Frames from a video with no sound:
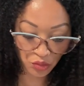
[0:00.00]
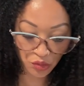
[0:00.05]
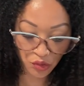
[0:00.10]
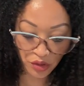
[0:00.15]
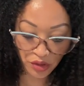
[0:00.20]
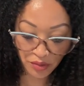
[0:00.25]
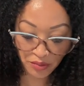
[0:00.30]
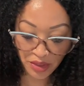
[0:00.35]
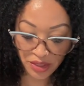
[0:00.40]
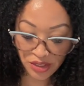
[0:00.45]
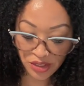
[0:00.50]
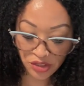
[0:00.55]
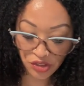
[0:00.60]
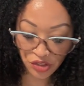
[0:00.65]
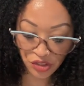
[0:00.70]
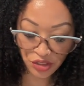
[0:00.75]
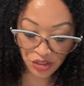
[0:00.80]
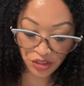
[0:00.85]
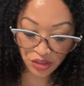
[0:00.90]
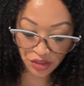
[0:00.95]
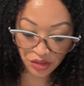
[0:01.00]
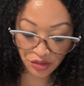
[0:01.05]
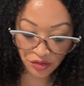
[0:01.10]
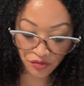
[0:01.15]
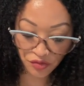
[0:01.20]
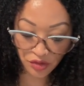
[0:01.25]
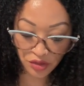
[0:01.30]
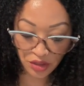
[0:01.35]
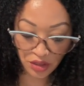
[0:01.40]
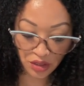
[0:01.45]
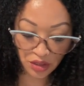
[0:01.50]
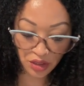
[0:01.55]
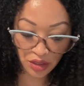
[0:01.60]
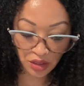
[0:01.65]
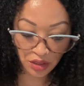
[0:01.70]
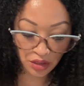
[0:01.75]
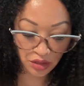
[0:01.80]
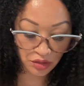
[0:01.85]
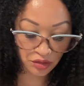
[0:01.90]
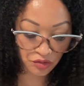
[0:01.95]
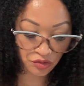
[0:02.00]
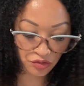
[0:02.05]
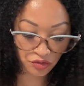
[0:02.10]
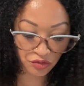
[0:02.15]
more messages here for the collective.